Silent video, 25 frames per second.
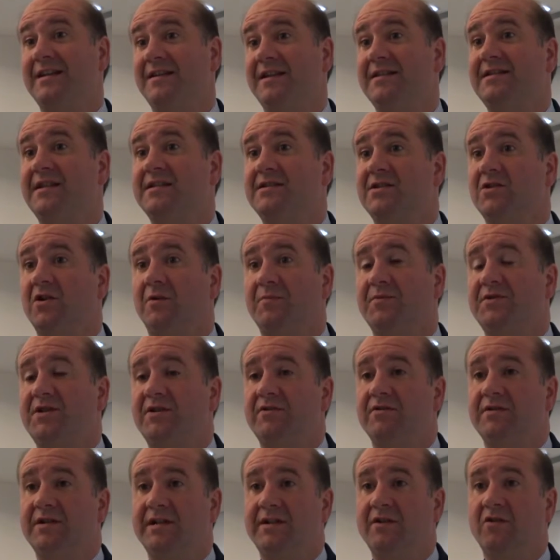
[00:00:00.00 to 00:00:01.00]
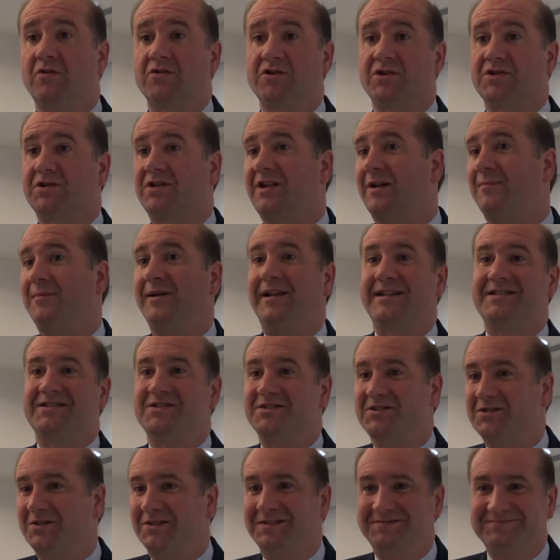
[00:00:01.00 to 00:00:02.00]
This is an opportunity not just to come and
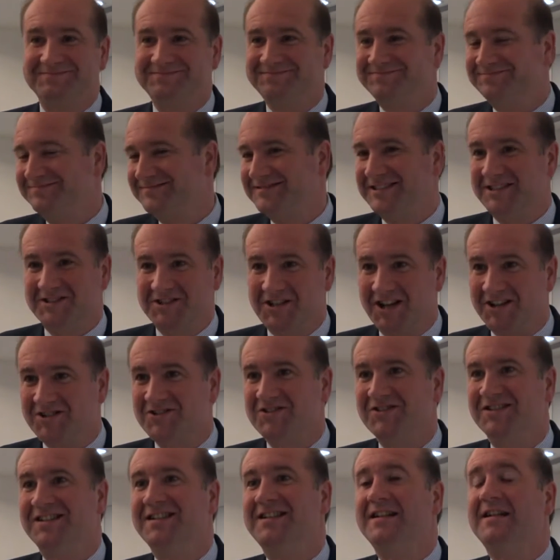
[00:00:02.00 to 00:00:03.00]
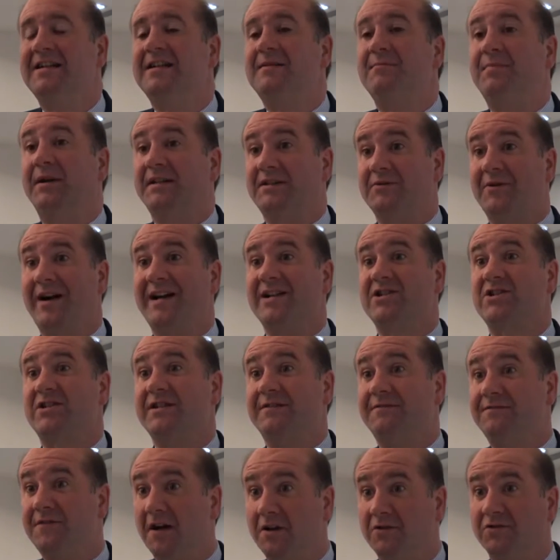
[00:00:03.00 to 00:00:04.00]
listen to a discussion, but to
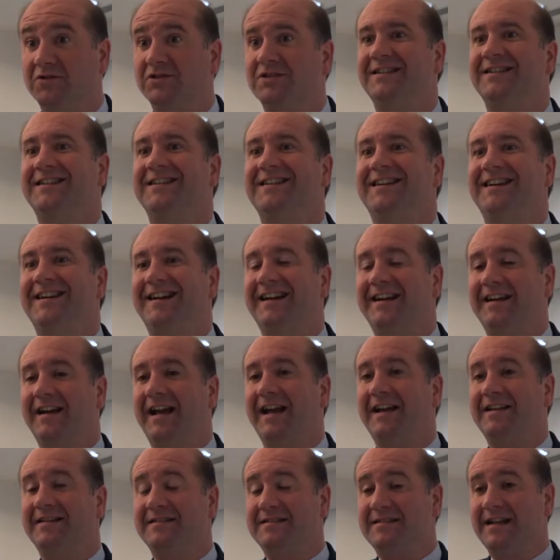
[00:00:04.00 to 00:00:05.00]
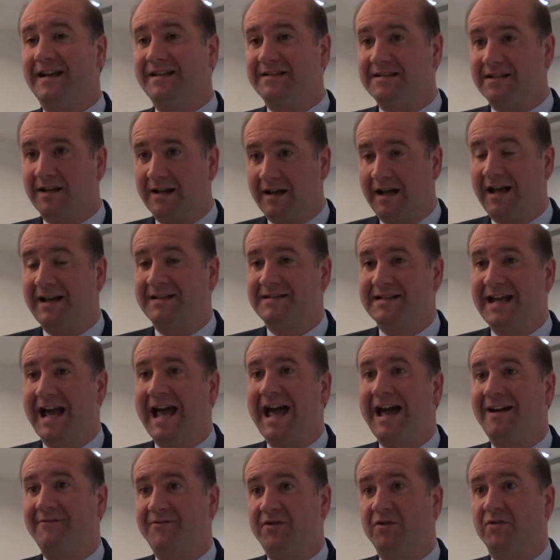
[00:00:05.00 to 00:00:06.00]
actually vote and to
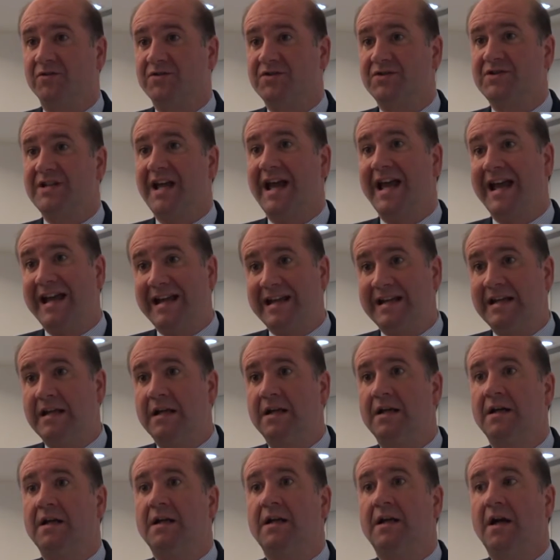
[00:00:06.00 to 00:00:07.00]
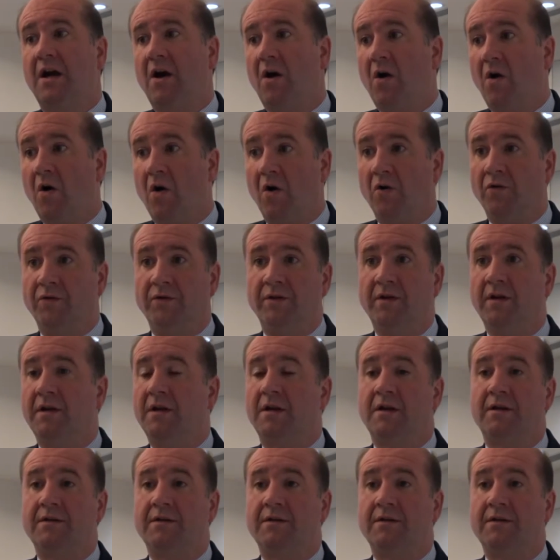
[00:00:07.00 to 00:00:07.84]
have your say on,